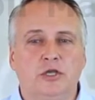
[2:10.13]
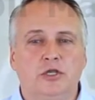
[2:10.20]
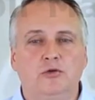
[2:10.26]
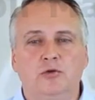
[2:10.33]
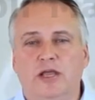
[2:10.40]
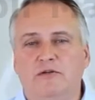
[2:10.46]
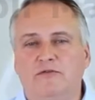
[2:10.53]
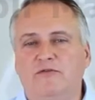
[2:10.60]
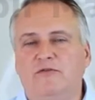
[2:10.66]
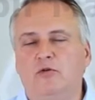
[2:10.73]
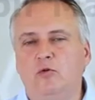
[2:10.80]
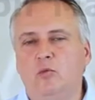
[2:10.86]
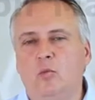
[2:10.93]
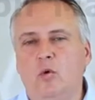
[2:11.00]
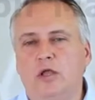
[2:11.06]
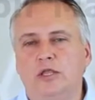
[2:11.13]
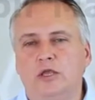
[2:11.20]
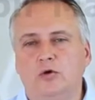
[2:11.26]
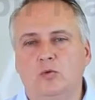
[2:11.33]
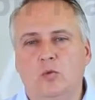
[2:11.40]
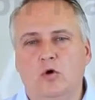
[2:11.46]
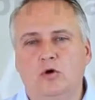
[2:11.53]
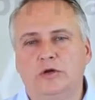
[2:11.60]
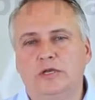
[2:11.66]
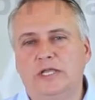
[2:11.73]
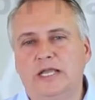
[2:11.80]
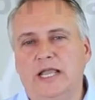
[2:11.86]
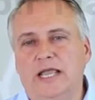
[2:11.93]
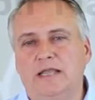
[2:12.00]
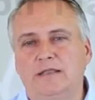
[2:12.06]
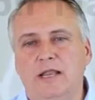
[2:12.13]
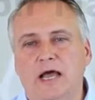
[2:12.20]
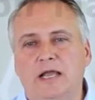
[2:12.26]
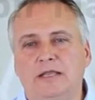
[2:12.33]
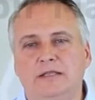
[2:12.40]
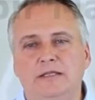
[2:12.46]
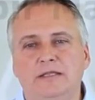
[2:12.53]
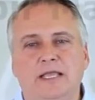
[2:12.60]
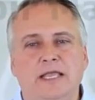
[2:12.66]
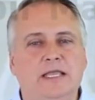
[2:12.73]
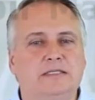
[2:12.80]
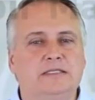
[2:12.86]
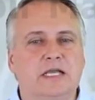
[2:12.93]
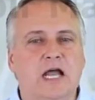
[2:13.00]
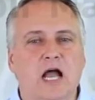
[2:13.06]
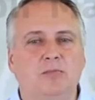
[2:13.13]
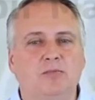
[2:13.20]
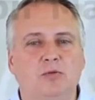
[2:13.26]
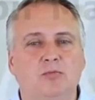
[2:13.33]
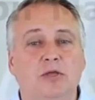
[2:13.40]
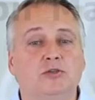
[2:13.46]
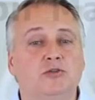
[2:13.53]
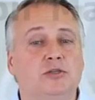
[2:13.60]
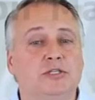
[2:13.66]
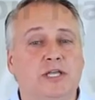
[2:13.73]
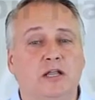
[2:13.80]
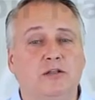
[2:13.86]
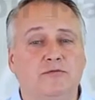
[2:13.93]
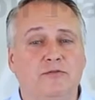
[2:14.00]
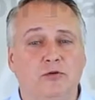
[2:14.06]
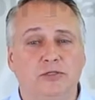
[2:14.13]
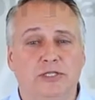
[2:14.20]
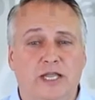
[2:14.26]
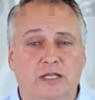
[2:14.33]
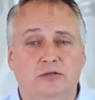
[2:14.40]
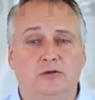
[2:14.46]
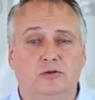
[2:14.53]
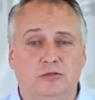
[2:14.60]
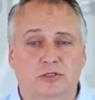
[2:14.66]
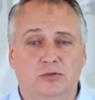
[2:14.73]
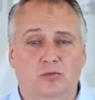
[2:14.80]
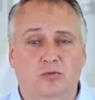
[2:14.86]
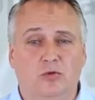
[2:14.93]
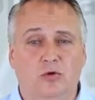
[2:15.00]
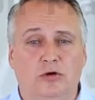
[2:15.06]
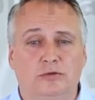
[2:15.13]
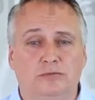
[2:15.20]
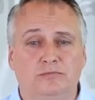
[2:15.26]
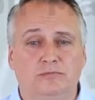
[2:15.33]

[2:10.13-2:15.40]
you get a full one year warranty and 90 days complimentary telephone technical support.